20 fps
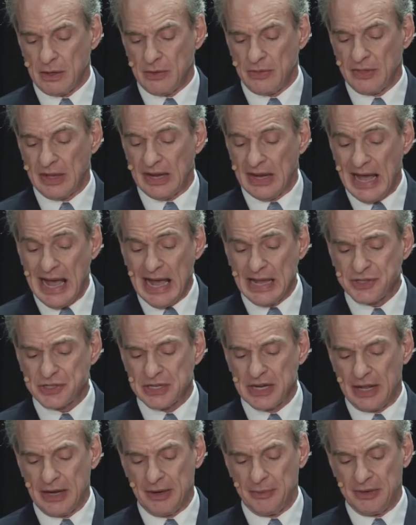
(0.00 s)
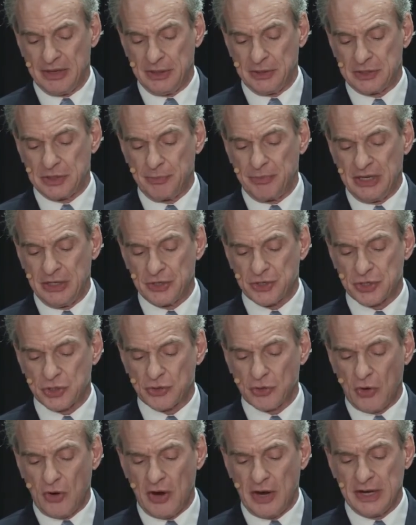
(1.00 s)
The last enemy to be
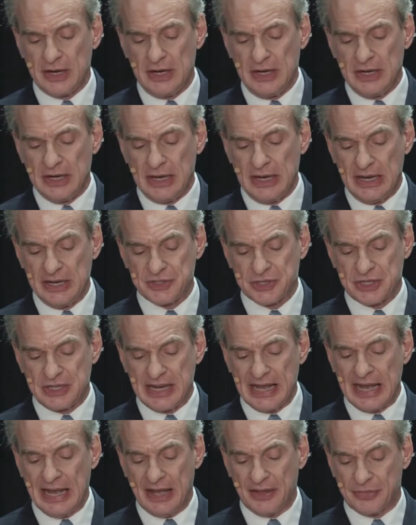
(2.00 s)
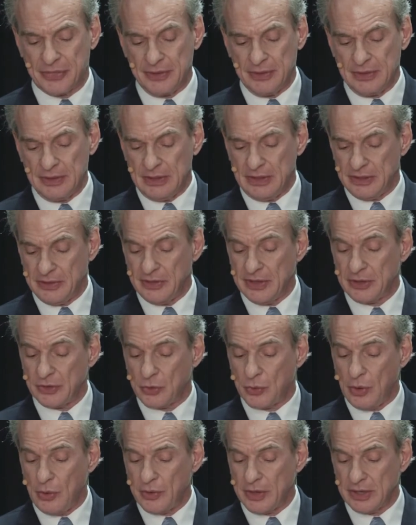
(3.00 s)
destroyed is death. And then
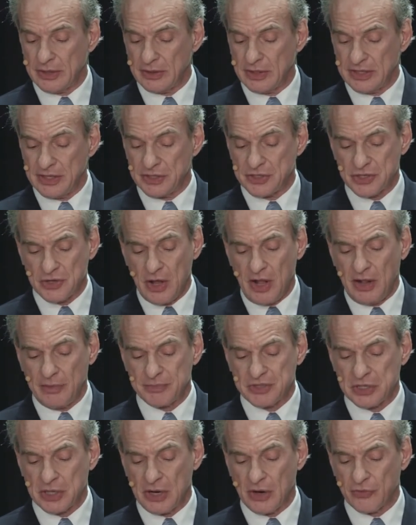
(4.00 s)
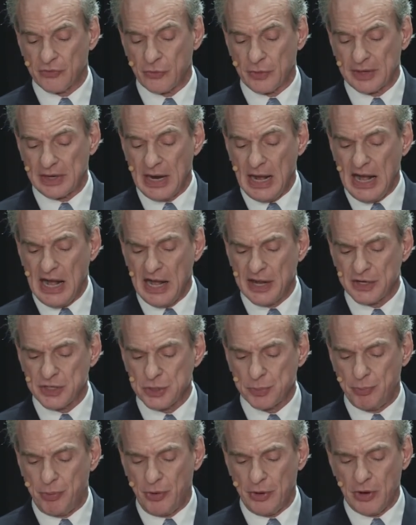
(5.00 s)
quoting the Psalms here, for God
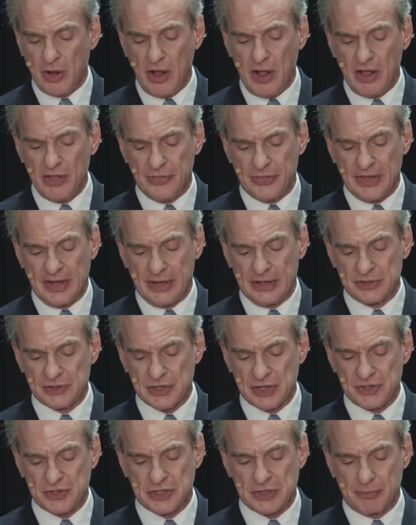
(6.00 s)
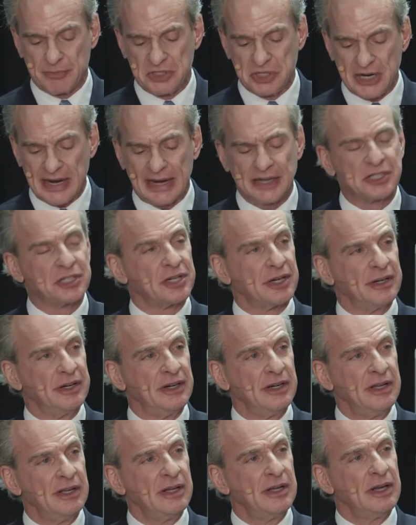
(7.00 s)
has put all things in
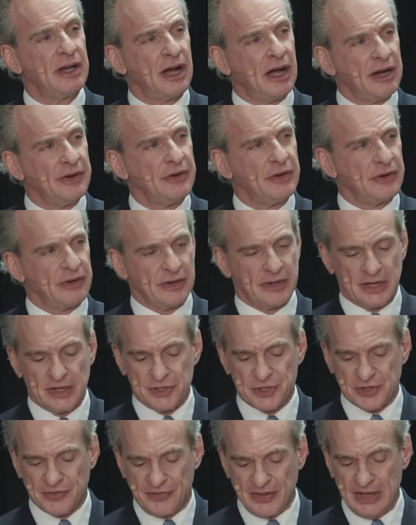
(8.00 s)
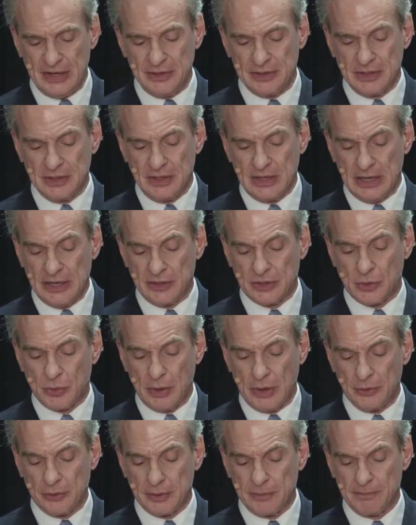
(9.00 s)
subjection under his feet, end
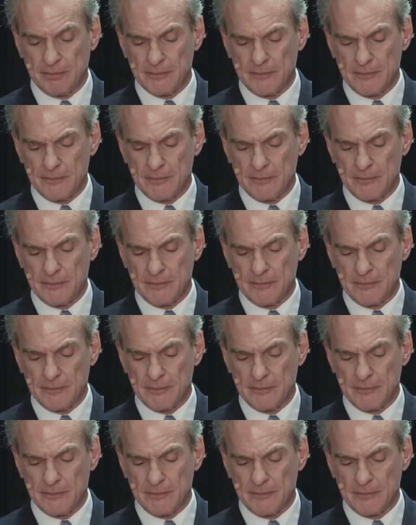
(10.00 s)
quote.